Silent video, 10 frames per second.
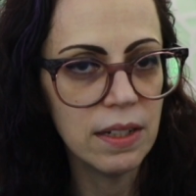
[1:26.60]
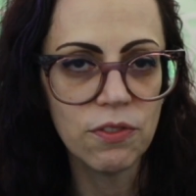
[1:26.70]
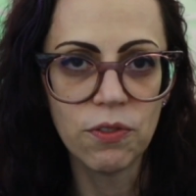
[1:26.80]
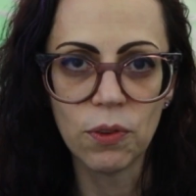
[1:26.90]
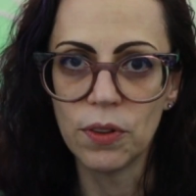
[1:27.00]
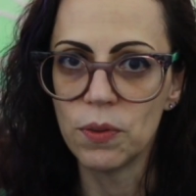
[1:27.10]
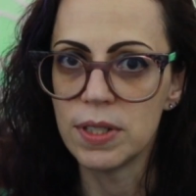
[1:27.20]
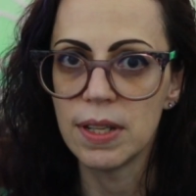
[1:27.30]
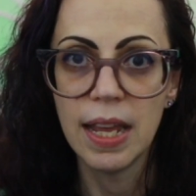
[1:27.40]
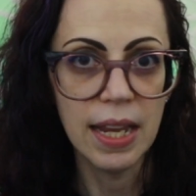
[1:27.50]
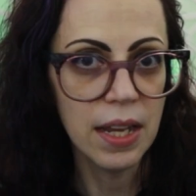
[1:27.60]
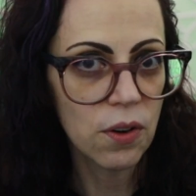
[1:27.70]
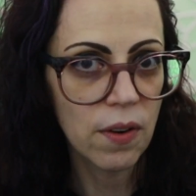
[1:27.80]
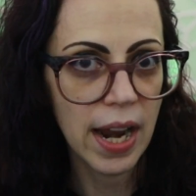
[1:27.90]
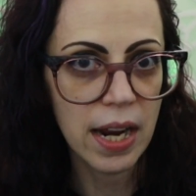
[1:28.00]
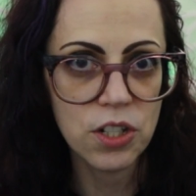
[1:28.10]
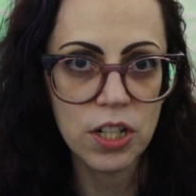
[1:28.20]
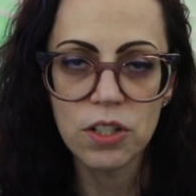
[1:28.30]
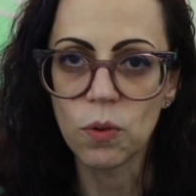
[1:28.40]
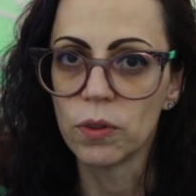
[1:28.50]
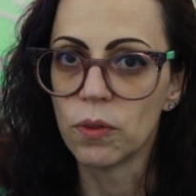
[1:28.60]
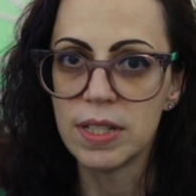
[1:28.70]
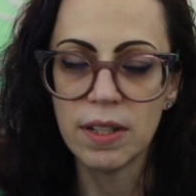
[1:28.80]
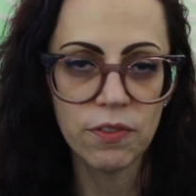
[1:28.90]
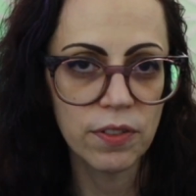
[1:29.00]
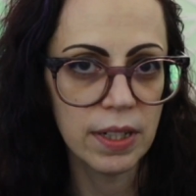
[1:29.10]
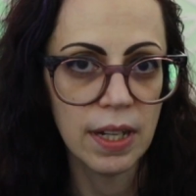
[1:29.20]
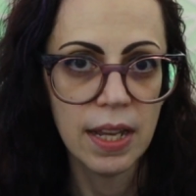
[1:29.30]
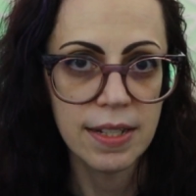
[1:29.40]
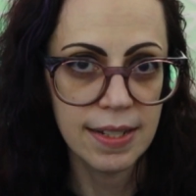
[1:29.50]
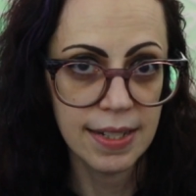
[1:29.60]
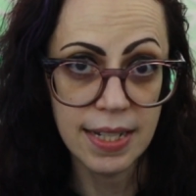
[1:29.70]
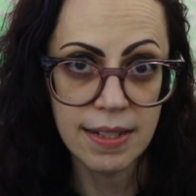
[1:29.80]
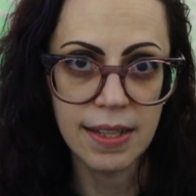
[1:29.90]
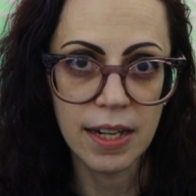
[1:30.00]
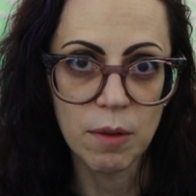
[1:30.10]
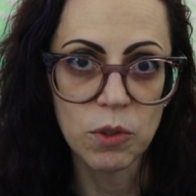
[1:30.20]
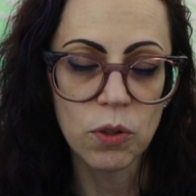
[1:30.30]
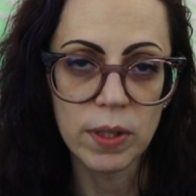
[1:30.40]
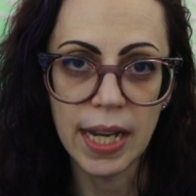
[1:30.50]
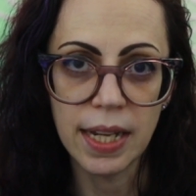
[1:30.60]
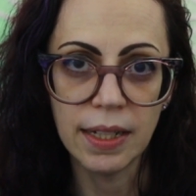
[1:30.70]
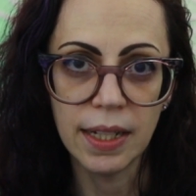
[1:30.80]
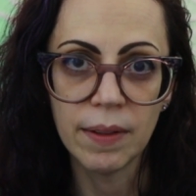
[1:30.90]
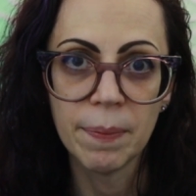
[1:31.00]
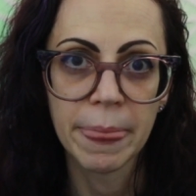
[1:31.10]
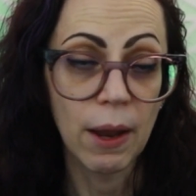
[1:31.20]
for those interactions or those different scenes that I'm creating